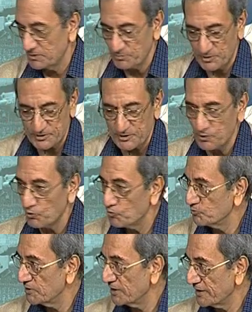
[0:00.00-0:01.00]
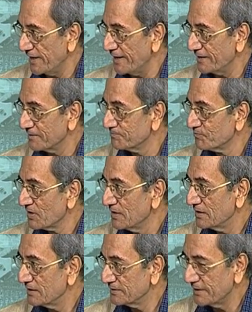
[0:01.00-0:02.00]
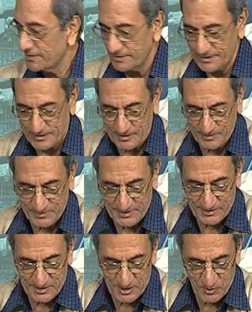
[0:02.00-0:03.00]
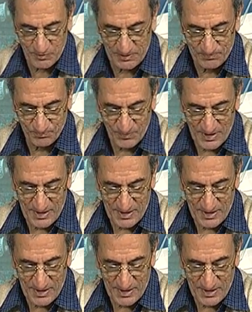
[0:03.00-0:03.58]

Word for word: the person whom they are carrying uh, that, that comes this, this way.